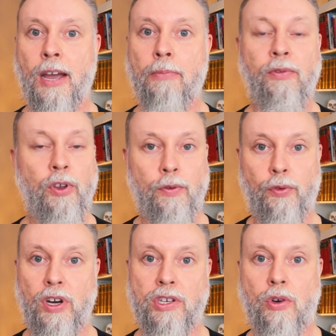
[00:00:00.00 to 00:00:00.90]
Feel
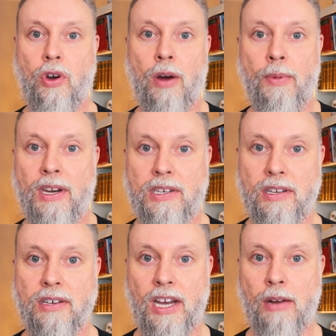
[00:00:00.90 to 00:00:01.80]
free to comment
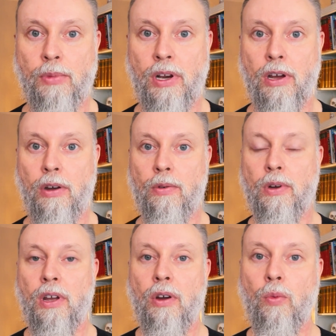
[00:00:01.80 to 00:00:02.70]
down below
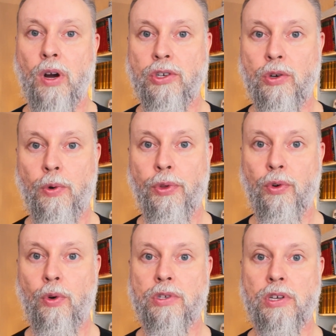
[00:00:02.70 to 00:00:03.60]
what your
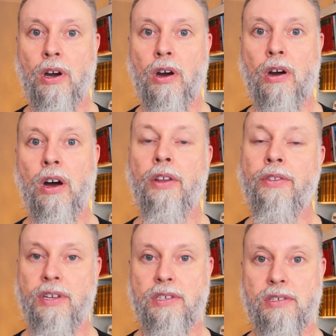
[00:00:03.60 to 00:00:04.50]
thoughts are
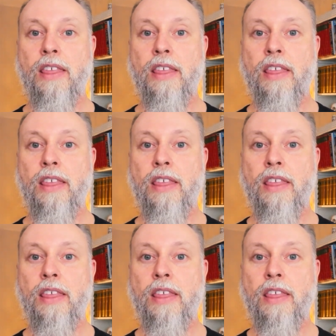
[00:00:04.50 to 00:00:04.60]
on this.